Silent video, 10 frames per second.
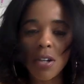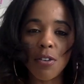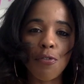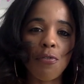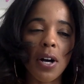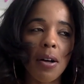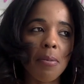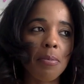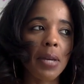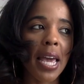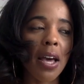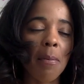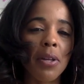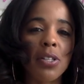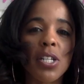of
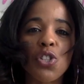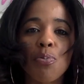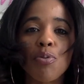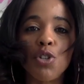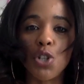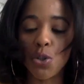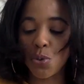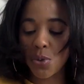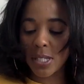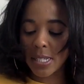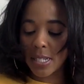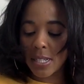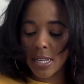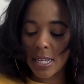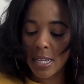ability to produce
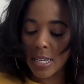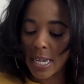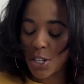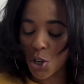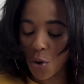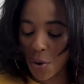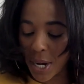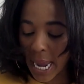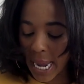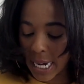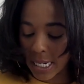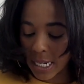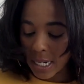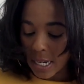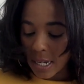and to create
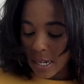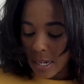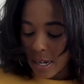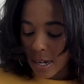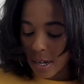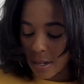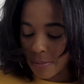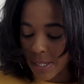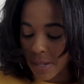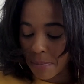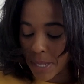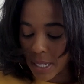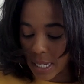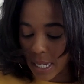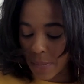
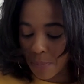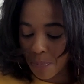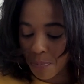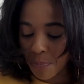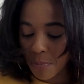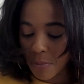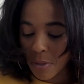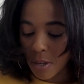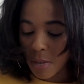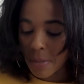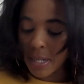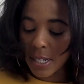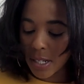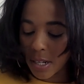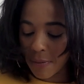stability. But
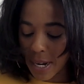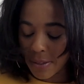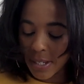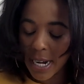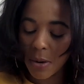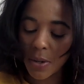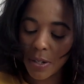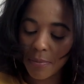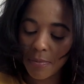let's clarify the Tower.